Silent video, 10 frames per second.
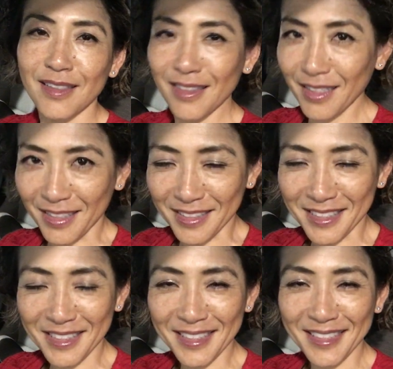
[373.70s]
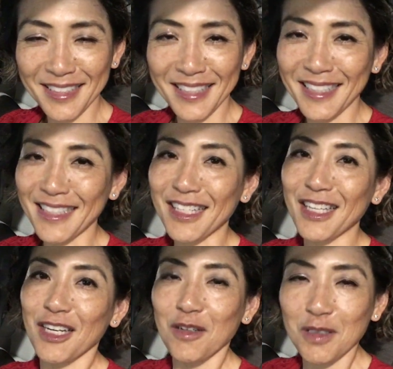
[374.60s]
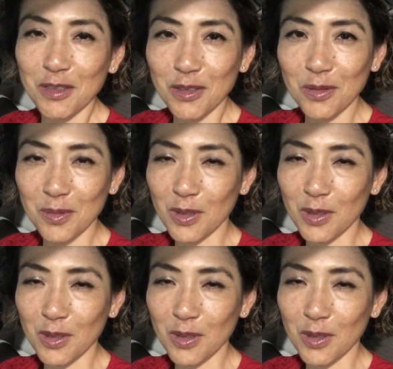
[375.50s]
things, the character of